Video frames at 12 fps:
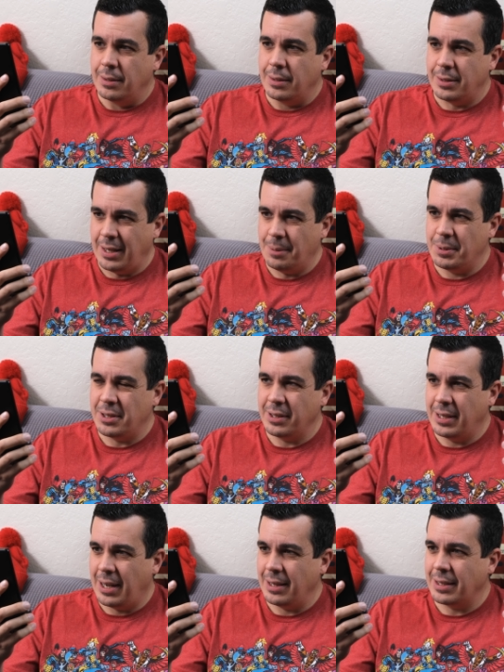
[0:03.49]

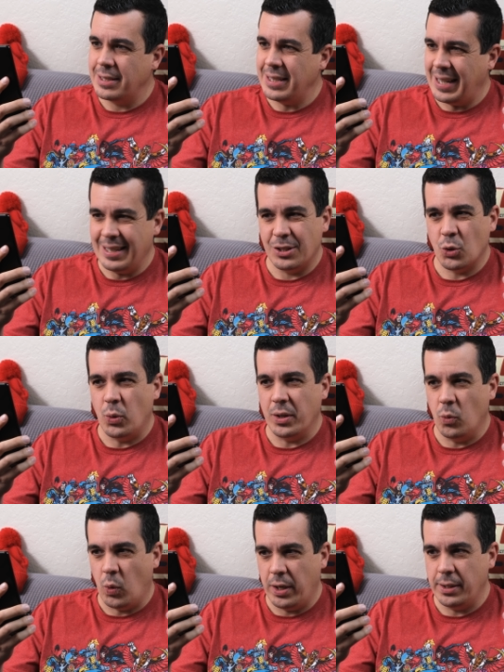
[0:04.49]
Samsung Galaxy
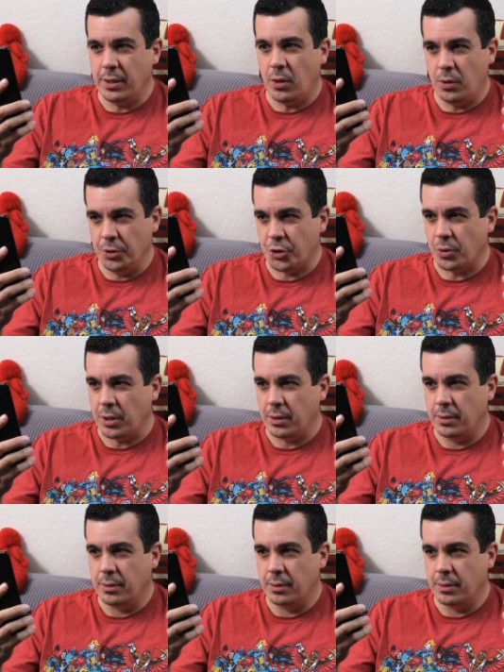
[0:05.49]
S21 Ultra,